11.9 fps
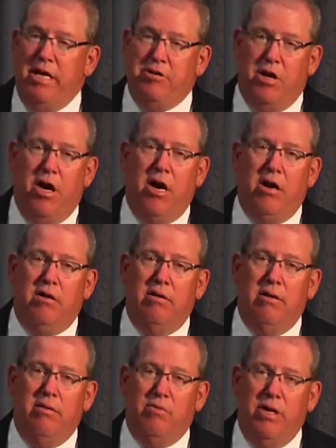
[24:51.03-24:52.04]
HR
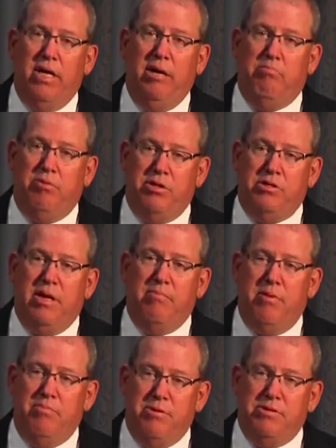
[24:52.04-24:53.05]
really puts
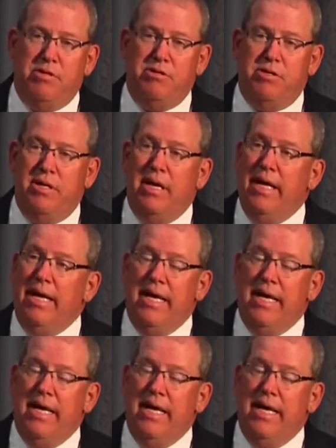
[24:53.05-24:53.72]
them in a position